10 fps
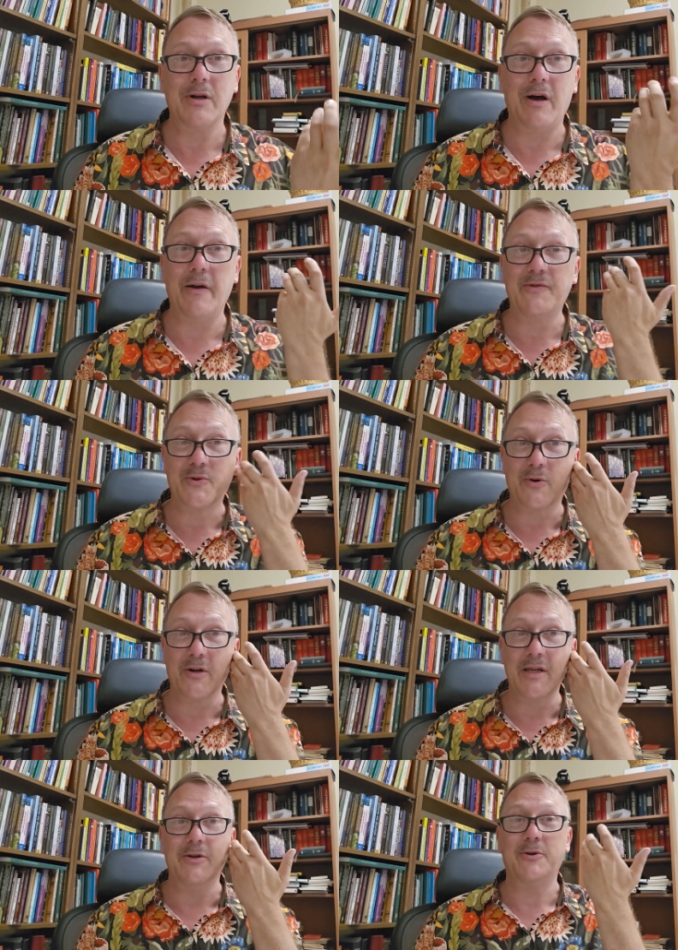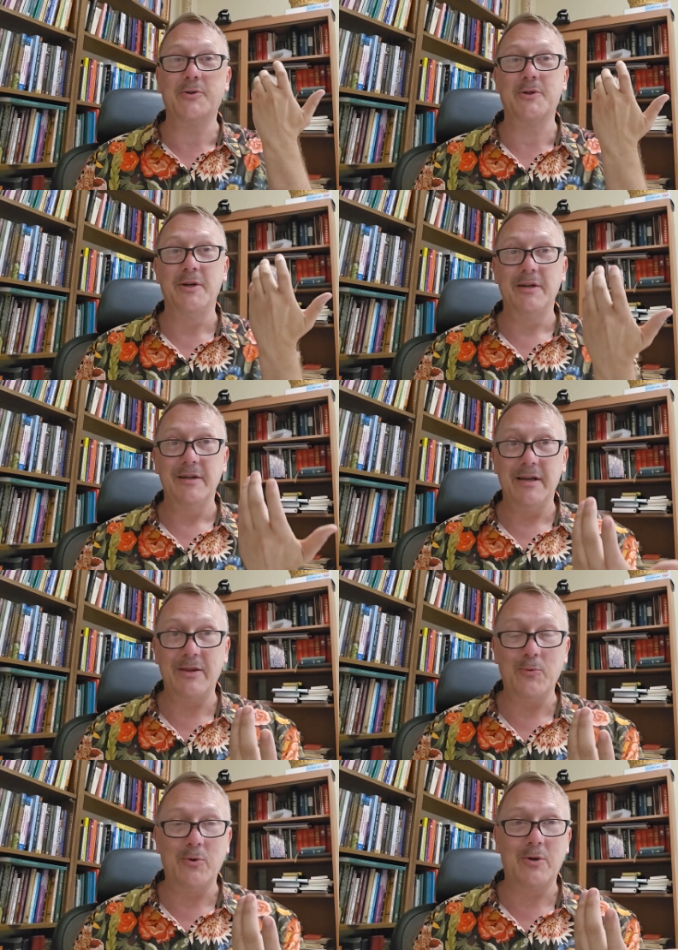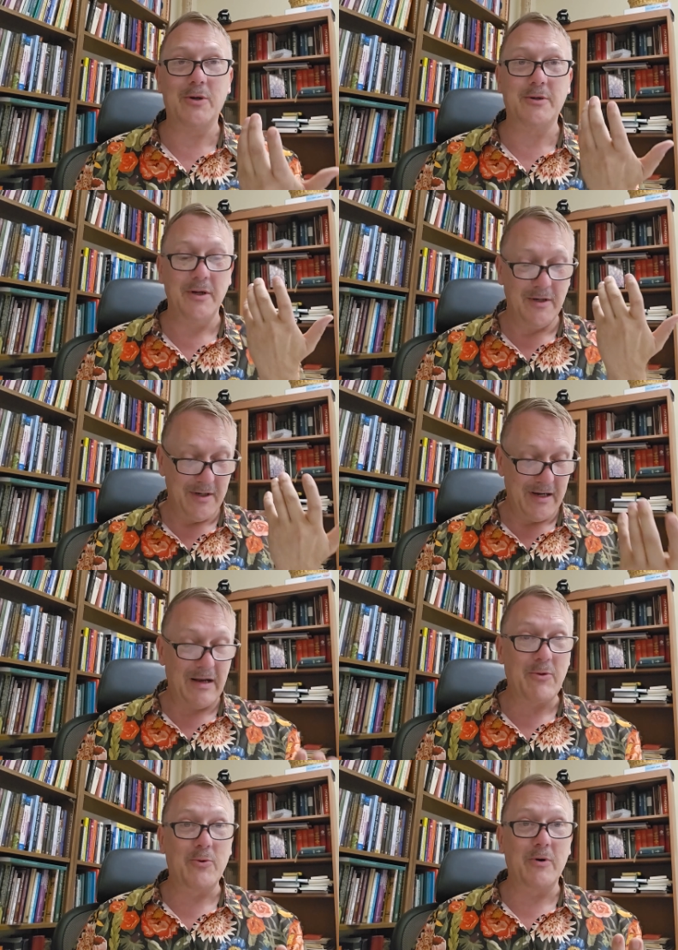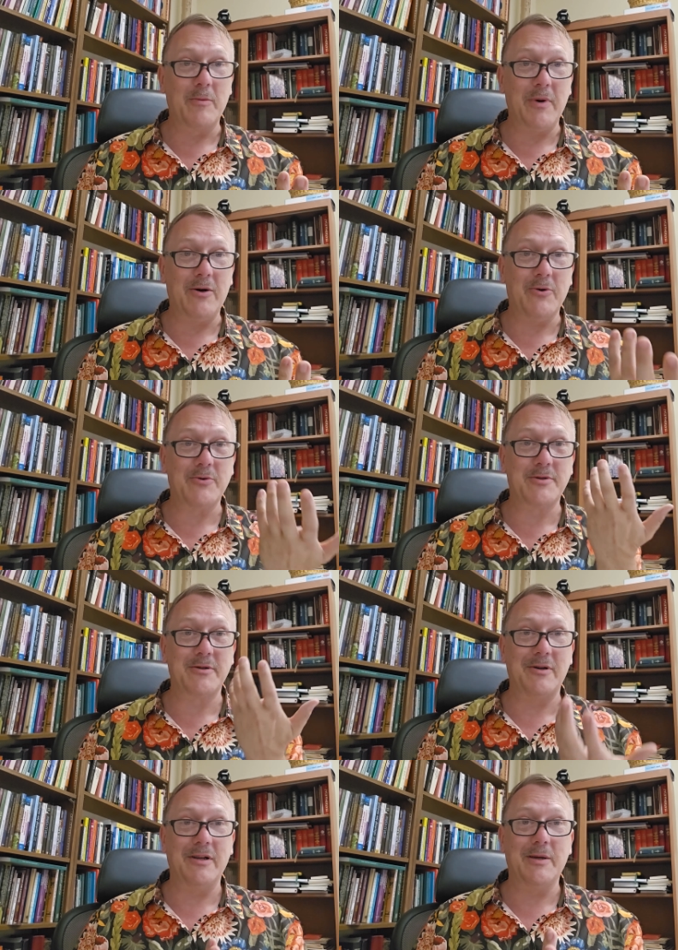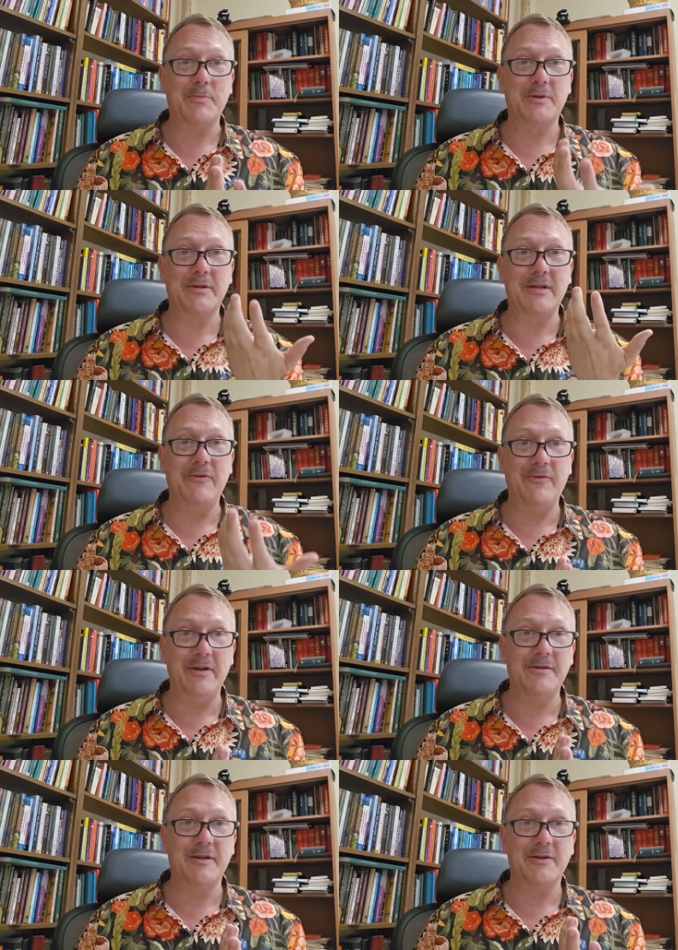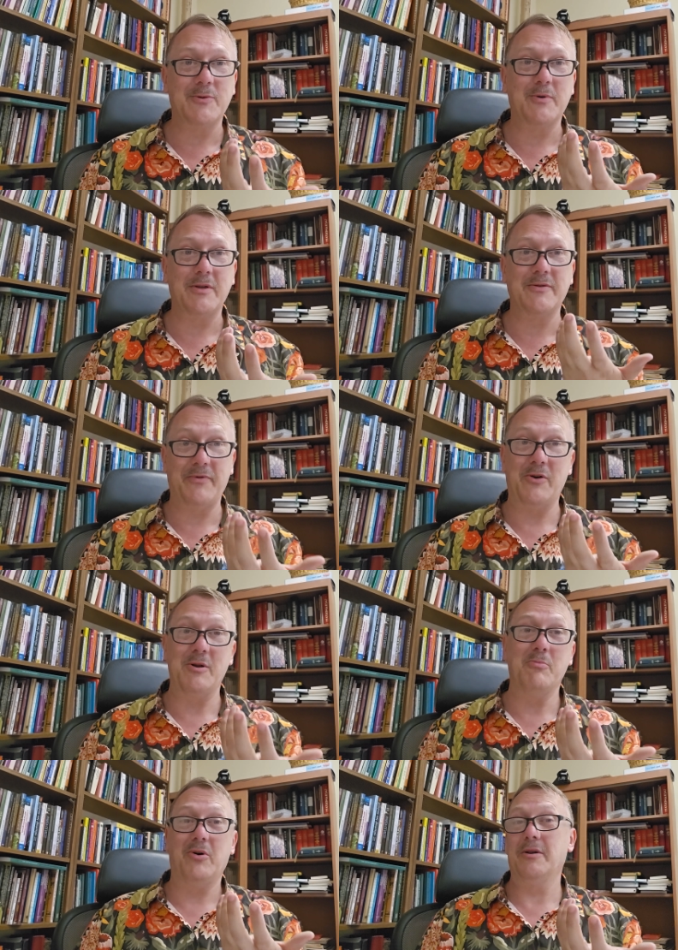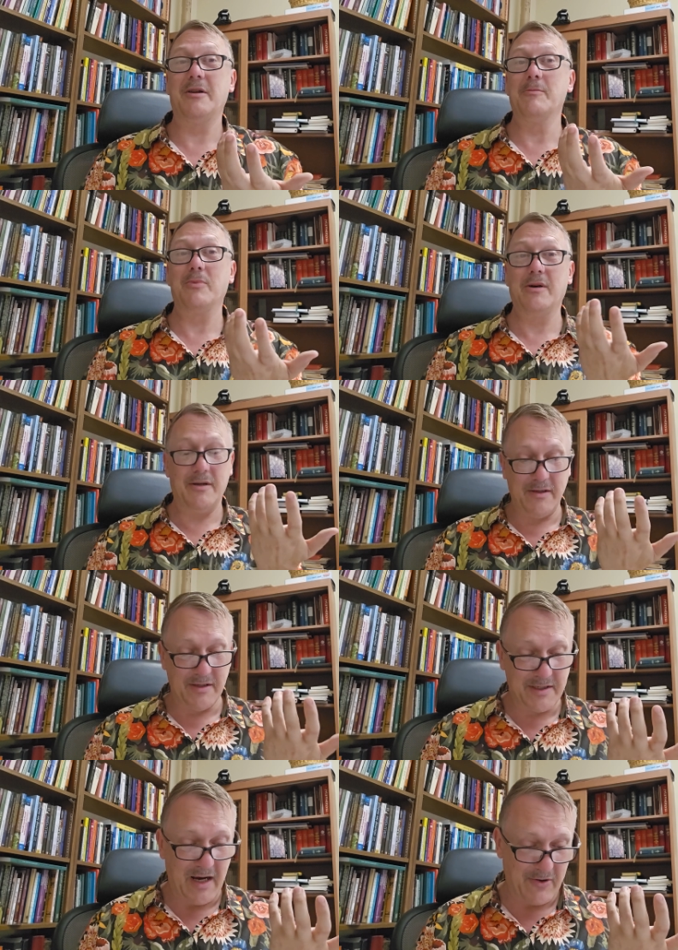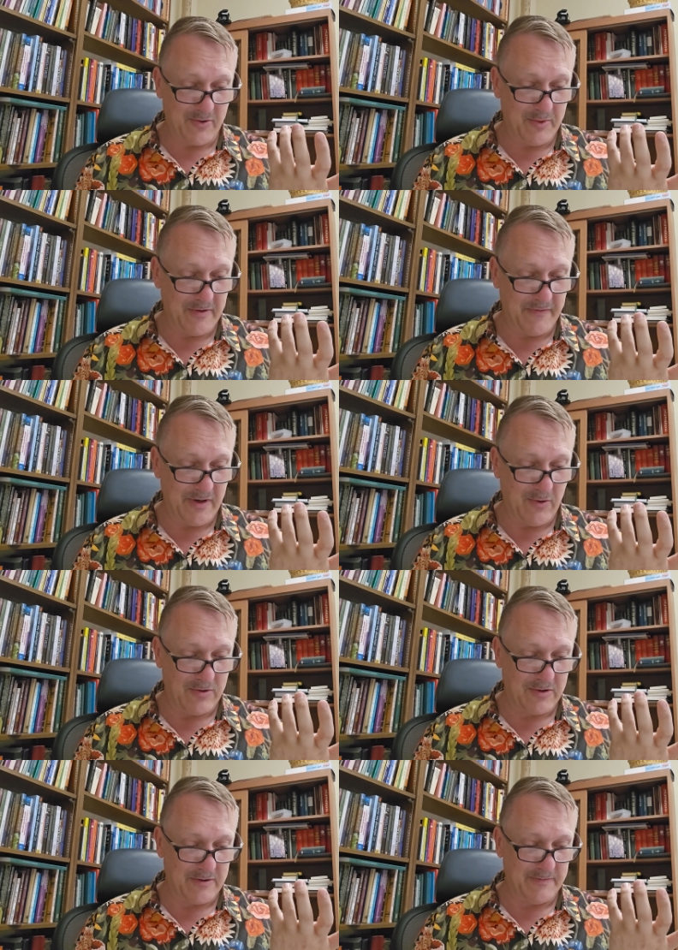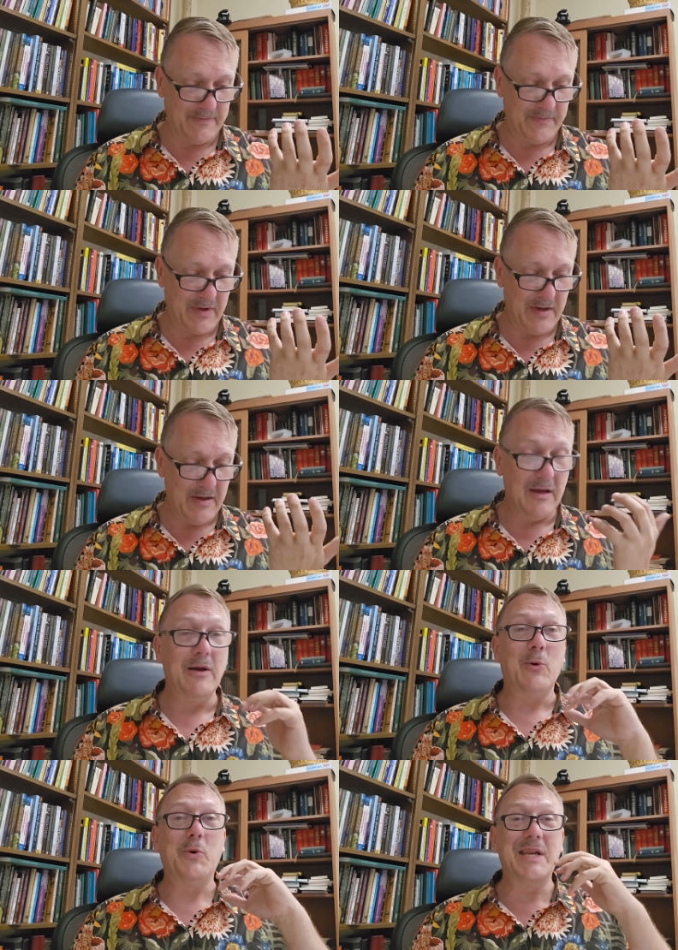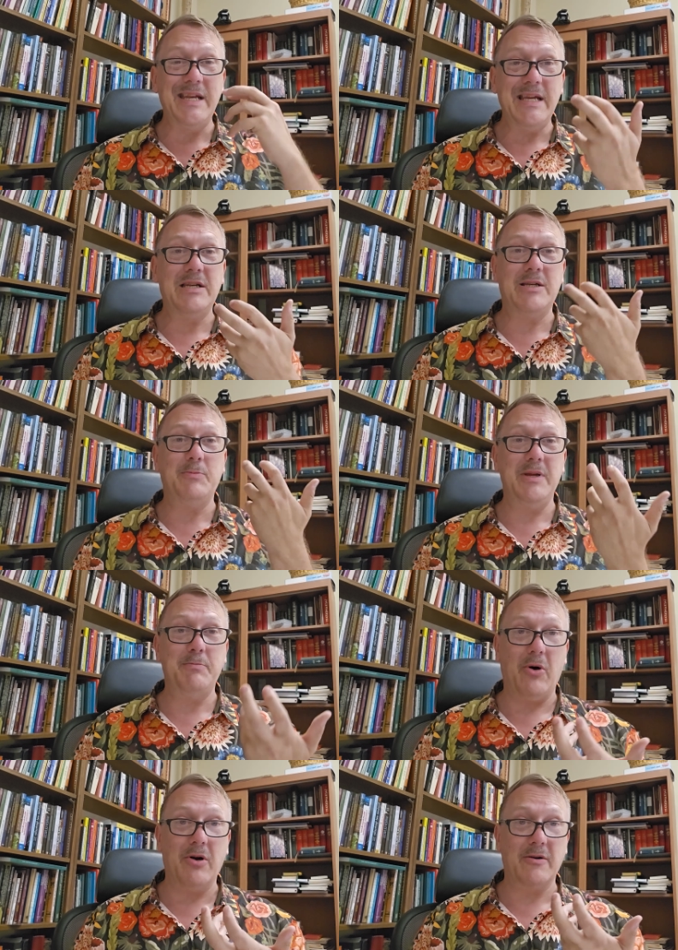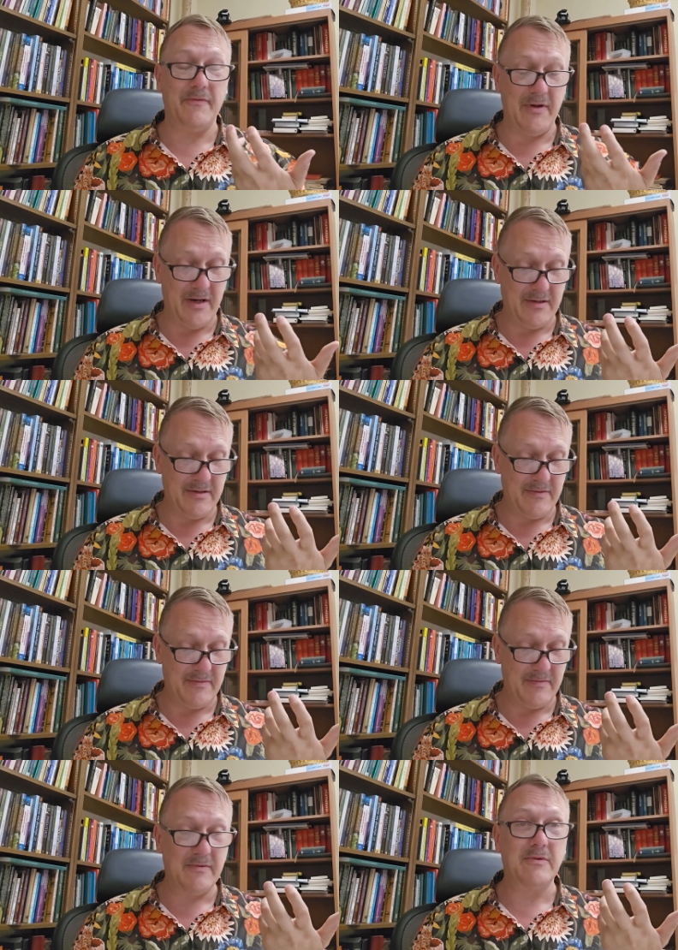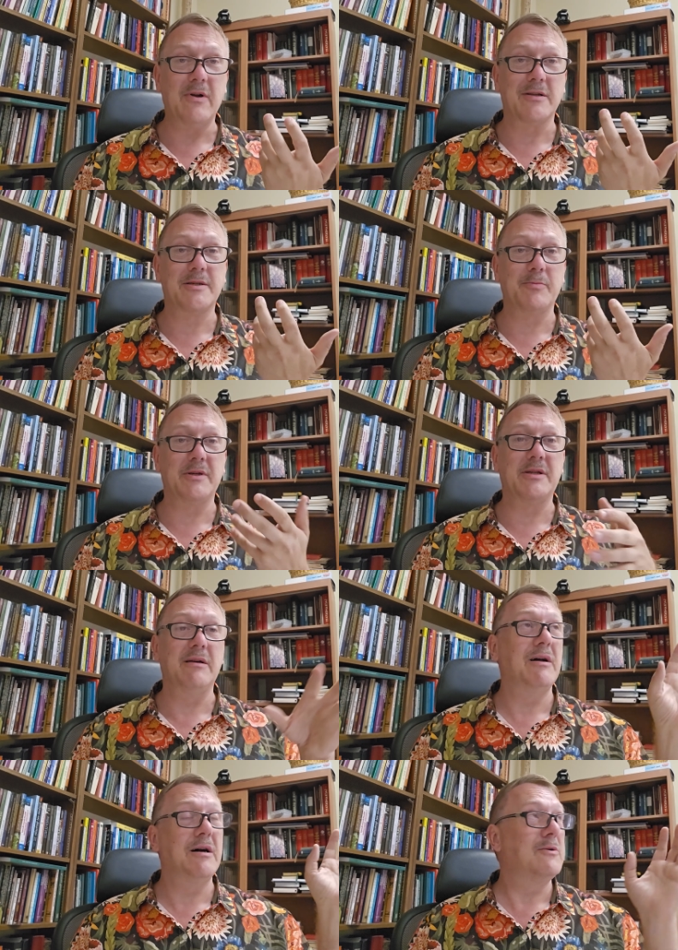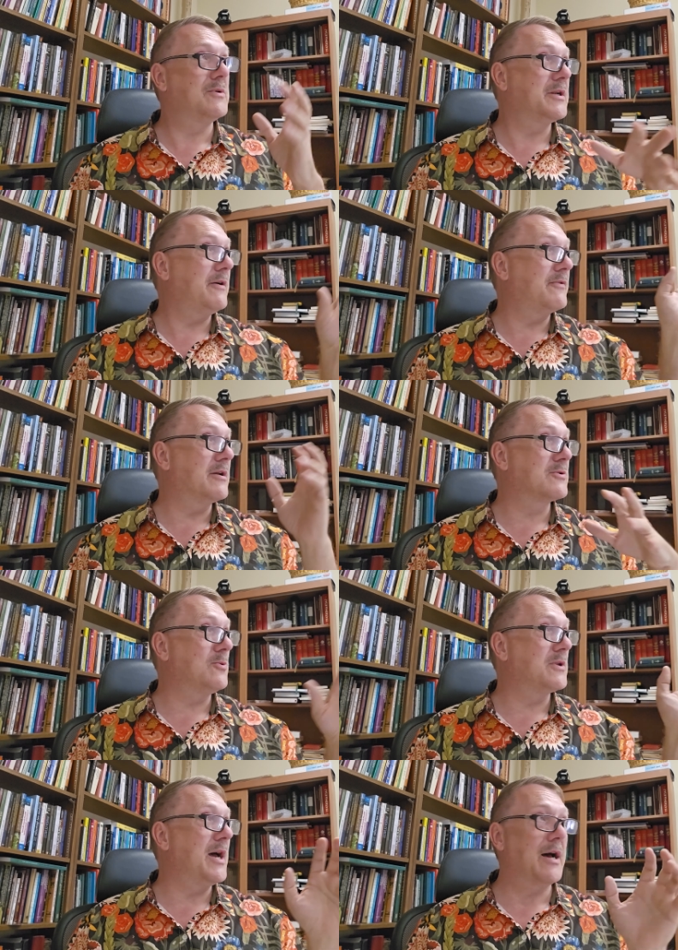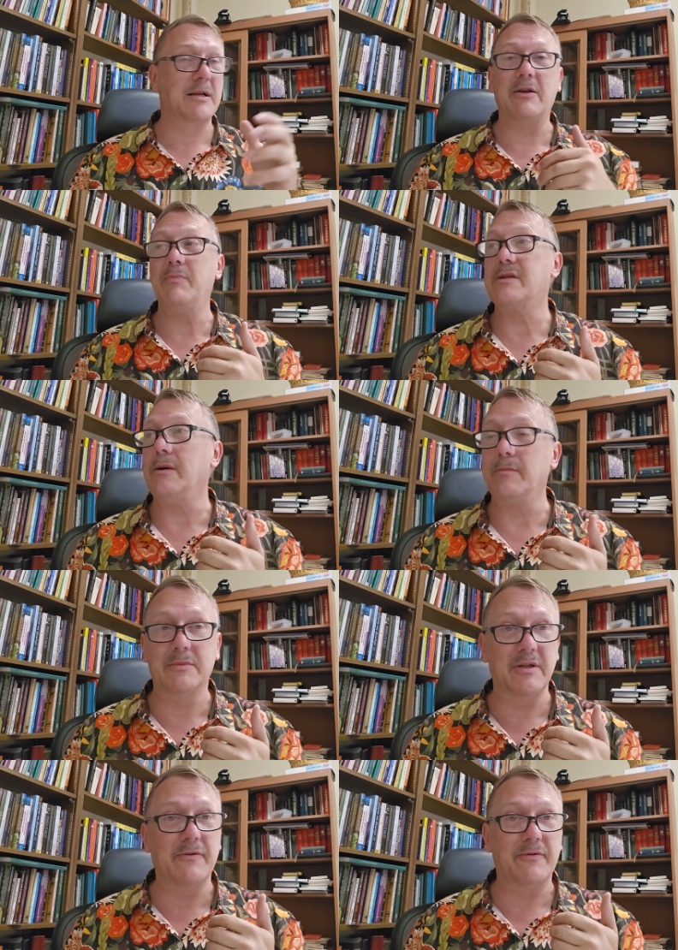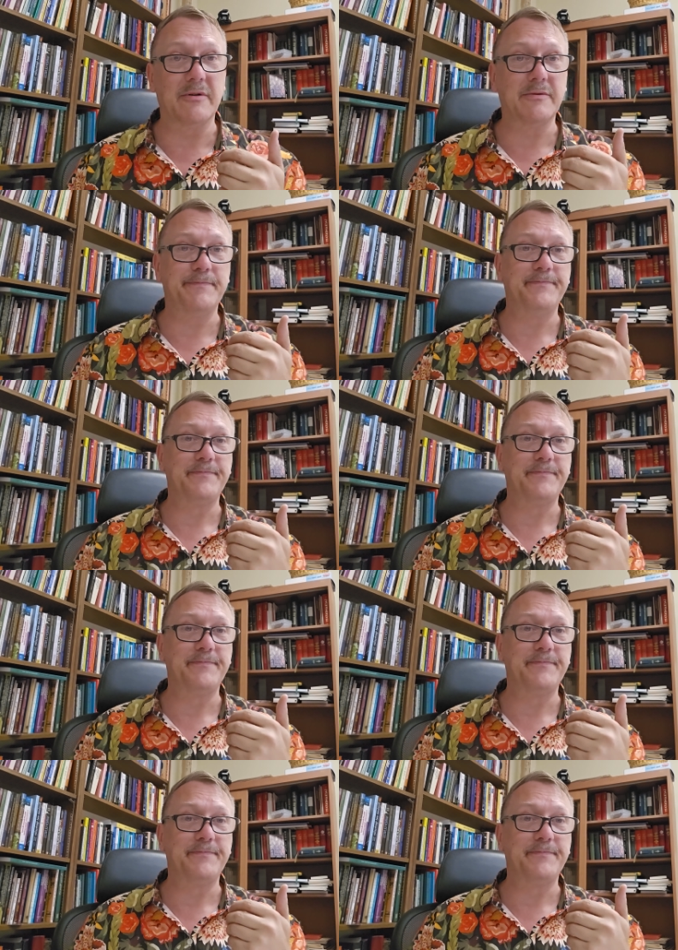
our lives through our ears, in the Word, and through our mouths and our lips as He feeds us with His very body and blood in the sacrament of the altar. We need to be part of that, not simply say, ah, whatever, that's old hat, give me something different.